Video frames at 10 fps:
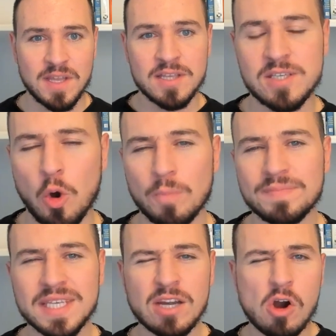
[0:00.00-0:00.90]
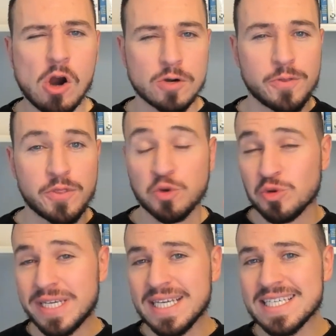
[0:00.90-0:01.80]
So here are
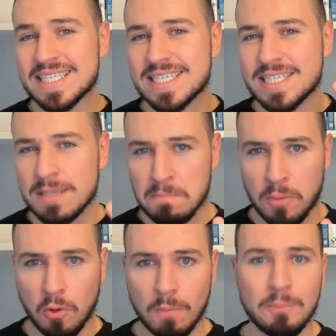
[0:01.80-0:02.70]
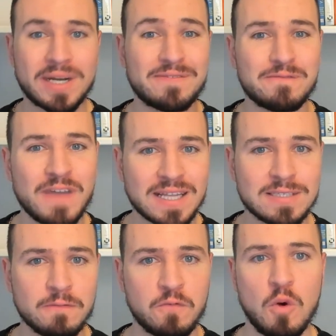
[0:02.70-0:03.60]
3 simple but
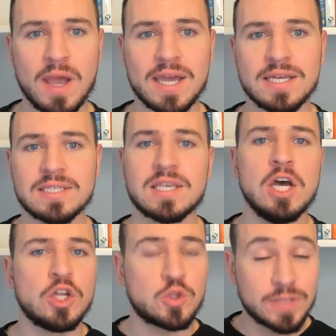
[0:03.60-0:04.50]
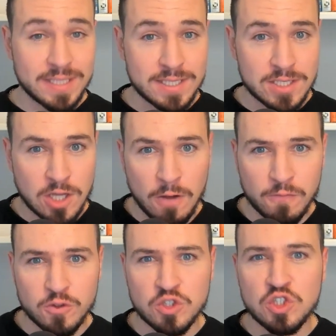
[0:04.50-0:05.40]
effective ways to
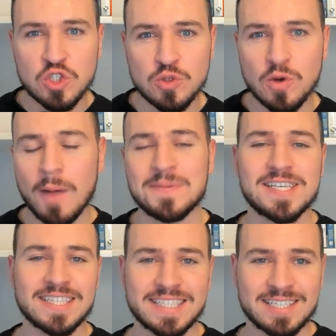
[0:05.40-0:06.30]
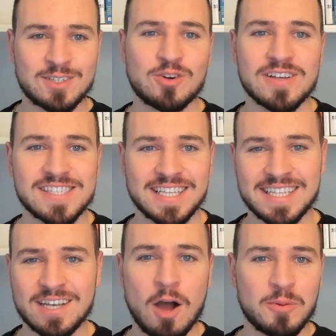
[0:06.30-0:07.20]
discover new upselling and
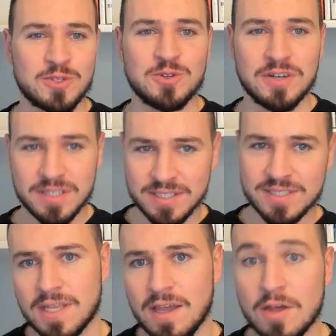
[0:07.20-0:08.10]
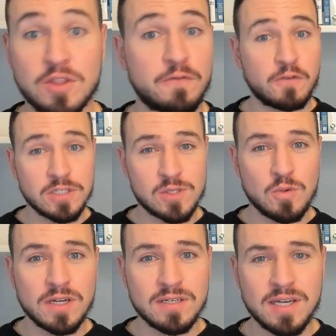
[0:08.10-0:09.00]
cross-selling opportunities. The first
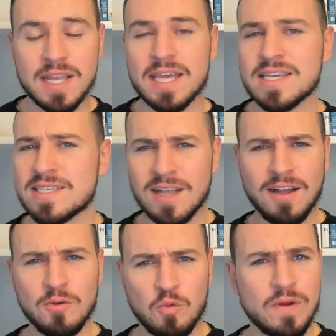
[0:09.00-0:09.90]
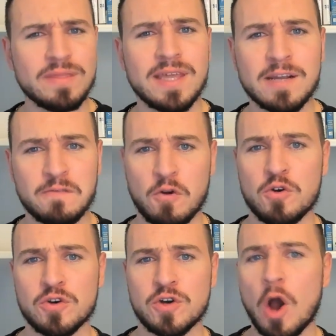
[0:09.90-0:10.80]
one is not one that I've
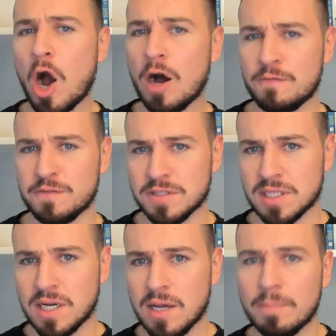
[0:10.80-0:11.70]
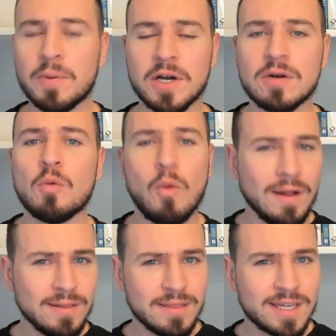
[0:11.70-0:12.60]
heard often, but
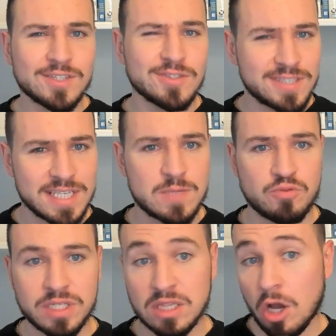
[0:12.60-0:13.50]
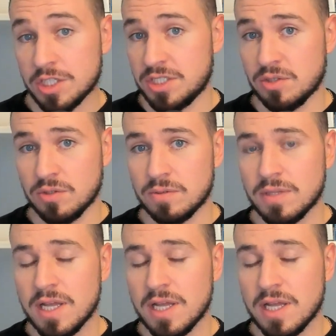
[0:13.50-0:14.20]
one that you'll see is pretty logical.